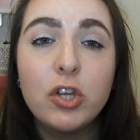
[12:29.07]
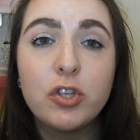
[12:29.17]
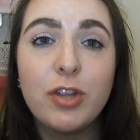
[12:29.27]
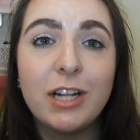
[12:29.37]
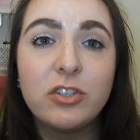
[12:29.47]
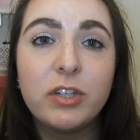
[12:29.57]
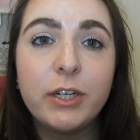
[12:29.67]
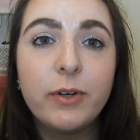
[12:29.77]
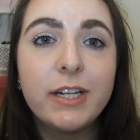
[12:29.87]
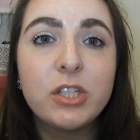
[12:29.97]
So that's
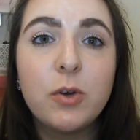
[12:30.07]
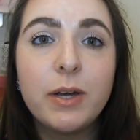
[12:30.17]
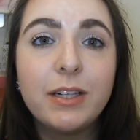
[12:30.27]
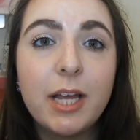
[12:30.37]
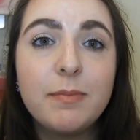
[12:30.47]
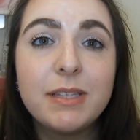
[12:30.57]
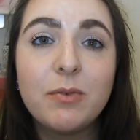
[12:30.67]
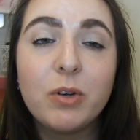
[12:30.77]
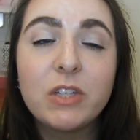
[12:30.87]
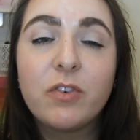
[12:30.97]
really great. So it claims
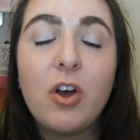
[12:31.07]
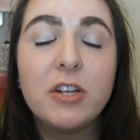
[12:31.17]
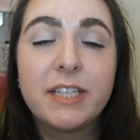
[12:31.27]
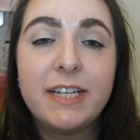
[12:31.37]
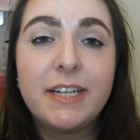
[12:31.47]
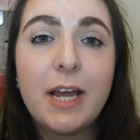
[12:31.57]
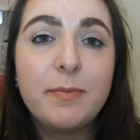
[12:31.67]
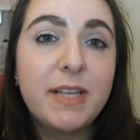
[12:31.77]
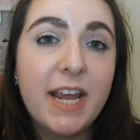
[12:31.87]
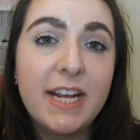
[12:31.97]
it works for all skin
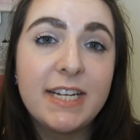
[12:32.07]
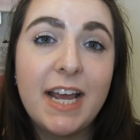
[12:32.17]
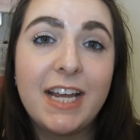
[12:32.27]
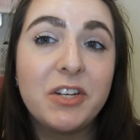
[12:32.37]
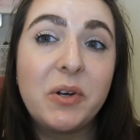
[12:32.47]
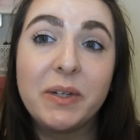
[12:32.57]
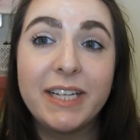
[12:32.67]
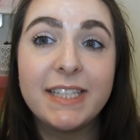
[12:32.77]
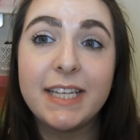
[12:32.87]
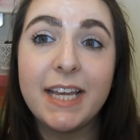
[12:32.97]
types, and I can
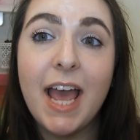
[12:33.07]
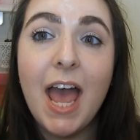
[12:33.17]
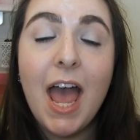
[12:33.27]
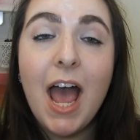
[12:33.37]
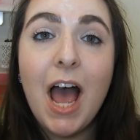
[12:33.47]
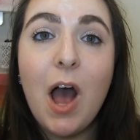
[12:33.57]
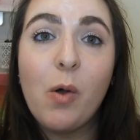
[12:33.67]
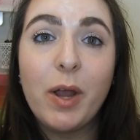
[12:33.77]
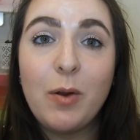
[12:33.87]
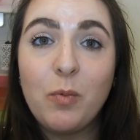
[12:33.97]
totally see
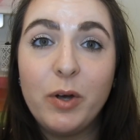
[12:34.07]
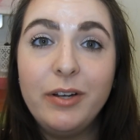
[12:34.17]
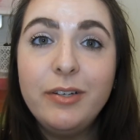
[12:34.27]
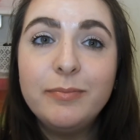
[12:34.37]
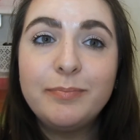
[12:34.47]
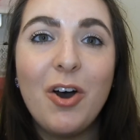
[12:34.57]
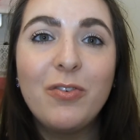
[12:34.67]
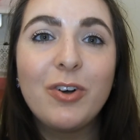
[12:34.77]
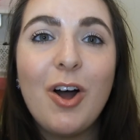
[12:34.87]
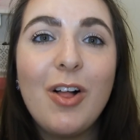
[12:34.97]
how it would.
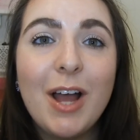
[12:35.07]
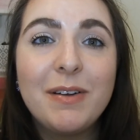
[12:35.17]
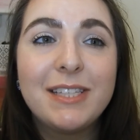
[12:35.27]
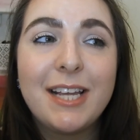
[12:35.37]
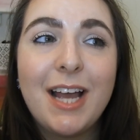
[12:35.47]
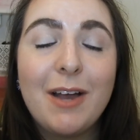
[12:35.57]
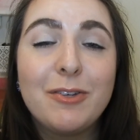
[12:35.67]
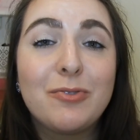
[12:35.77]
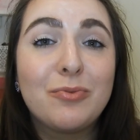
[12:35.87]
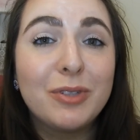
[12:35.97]
Overall, I would say I
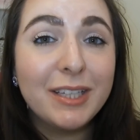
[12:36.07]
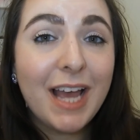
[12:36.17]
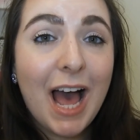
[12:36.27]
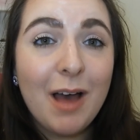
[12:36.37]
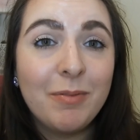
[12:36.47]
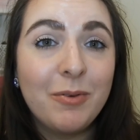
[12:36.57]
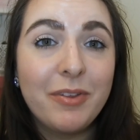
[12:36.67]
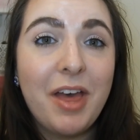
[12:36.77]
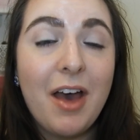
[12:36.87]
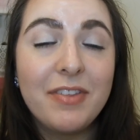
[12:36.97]
was really happy
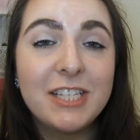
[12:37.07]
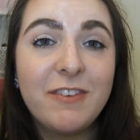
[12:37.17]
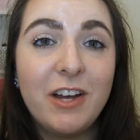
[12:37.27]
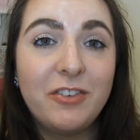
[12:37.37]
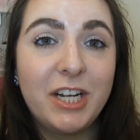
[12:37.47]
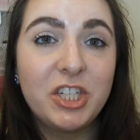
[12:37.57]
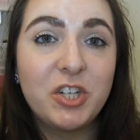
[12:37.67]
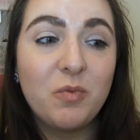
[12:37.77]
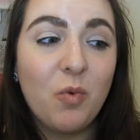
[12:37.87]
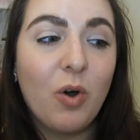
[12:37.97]
with how this
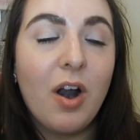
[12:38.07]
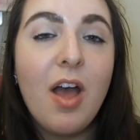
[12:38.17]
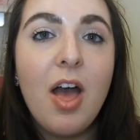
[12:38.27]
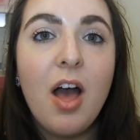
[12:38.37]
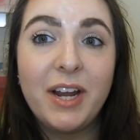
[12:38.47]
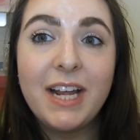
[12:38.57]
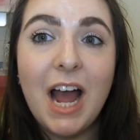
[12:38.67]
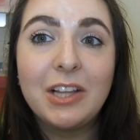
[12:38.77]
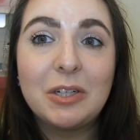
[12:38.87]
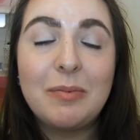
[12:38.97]
foundation wore. Great
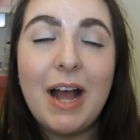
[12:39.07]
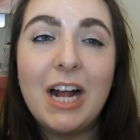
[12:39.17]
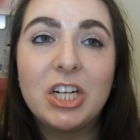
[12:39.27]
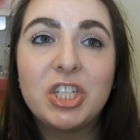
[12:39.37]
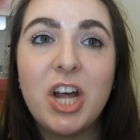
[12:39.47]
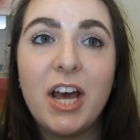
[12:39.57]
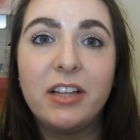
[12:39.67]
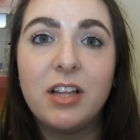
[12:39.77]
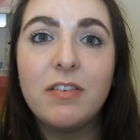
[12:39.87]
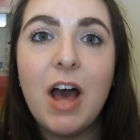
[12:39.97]
color match.
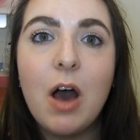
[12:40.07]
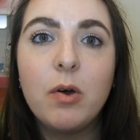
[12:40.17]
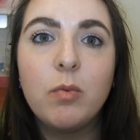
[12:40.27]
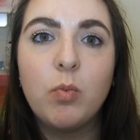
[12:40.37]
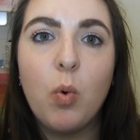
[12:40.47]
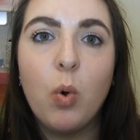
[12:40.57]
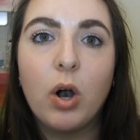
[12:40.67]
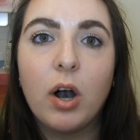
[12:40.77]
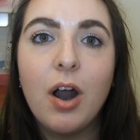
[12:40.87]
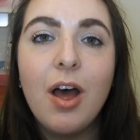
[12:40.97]
I love how it
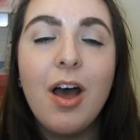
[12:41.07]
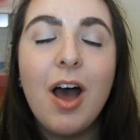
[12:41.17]
wore.